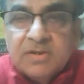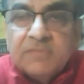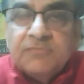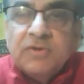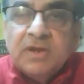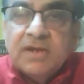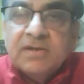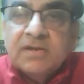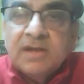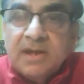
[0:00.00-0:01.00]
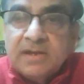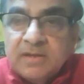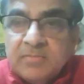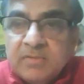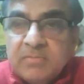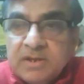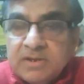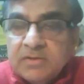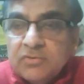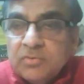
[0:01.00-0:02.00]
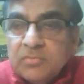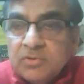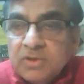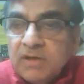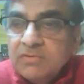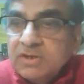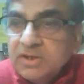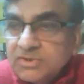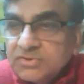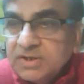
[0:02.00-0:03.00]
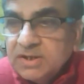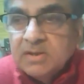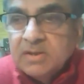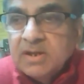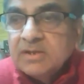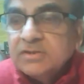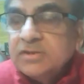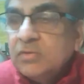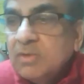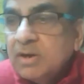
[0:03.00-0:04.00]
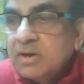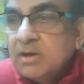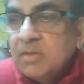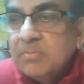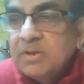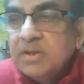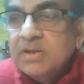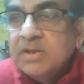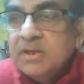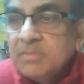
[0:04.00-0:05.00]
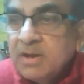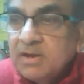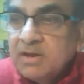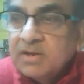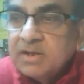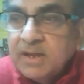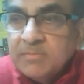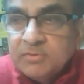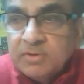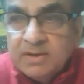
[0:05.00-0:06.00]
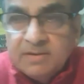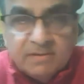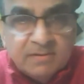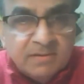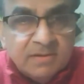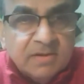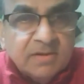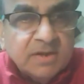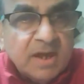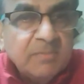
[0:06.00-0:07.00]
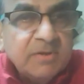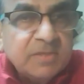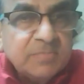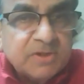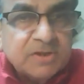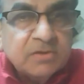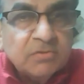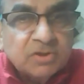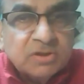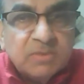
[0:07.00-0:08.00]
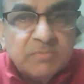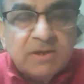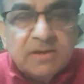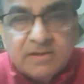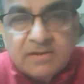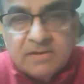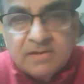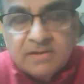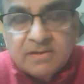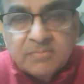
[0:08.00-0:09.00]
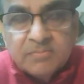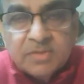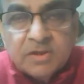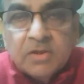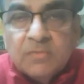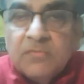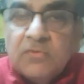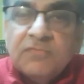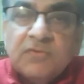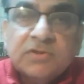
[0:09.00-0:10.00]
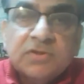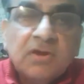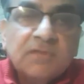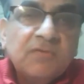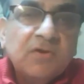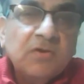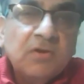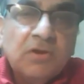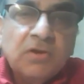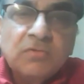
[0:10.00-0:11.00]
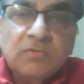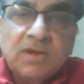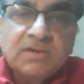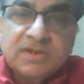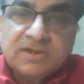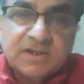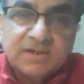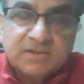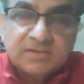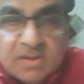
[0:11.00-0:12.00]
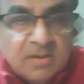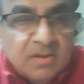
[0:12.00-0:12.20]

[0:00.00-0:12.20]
If we let 9-11 military coup go down in history as the work of Himalayan cave dweller, diabetic patient Osama bin Laden? Food for thought for all world citizens.